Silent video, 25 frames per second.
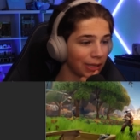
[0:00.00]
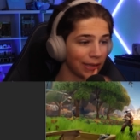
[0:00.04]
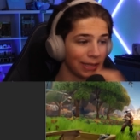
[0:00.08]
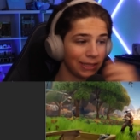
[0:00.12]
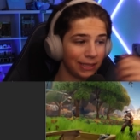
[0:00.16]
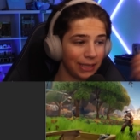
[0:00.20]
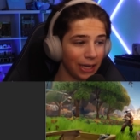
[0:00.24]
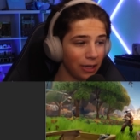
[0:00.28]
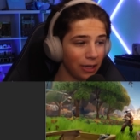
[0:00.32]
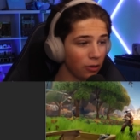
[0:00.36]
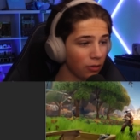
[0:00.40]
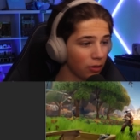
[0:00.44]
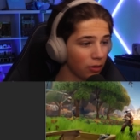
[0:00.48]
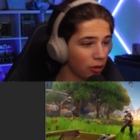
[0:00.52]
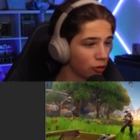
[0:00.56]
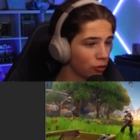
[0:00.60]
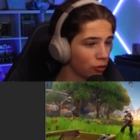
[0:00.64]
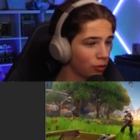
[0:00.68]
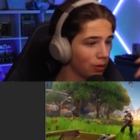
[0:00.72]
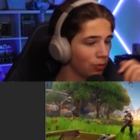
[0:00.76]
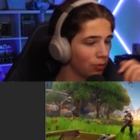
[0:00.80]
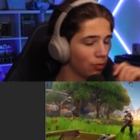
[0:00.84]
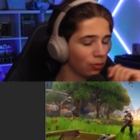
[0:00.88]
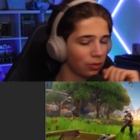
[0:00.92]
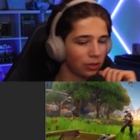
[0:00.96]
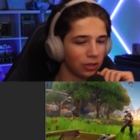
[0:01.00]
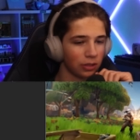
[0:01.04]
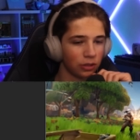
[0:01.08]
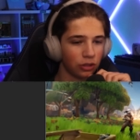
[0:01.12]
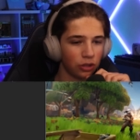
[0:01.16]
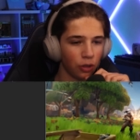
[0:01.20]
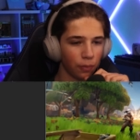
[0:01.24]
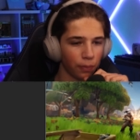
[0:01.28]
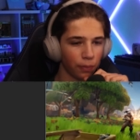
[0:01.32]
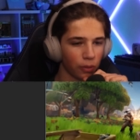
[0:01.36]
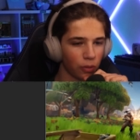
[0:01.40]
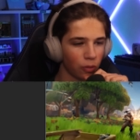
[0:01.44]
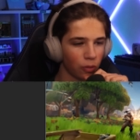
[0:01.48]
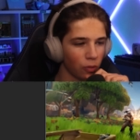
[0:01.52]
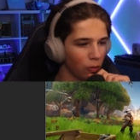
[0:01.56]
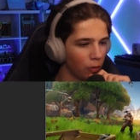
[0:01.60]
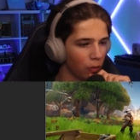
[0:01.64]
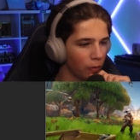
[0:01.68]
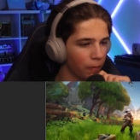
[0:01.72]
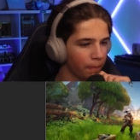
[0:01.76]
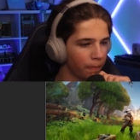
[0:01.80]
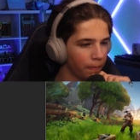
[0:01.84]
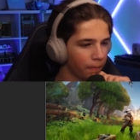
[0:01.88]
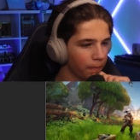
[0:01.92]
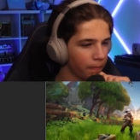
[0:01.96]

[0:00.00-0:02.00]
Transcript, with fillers: It continued the trees, which is super cool.